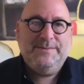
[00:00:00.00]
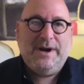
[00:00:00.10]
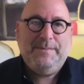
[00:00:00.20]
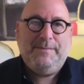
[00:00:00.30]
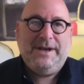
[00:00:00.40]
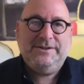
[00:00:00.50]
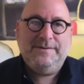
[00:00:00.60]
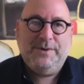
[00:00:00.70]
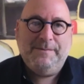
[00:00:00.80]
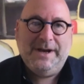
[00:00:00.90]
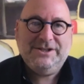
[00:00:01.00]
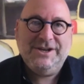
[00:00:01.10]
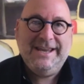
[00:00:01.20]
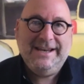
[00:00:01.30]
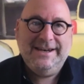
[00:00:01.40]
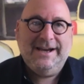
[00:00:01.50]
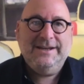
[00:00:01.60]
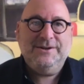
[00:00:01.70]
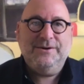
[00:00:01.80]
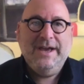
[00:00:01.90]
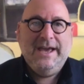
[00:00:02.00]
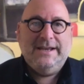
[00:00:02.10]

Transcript: by Prabhashni Naidu,